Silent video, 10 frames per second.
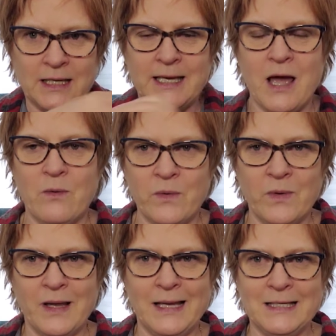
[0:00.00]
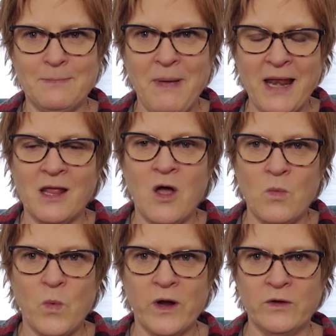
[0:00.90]
Now, depending
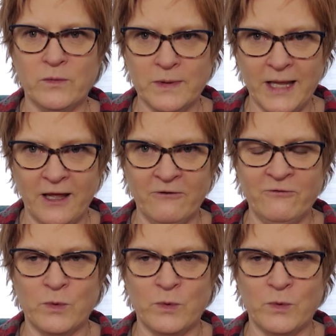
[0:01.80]
on where you live,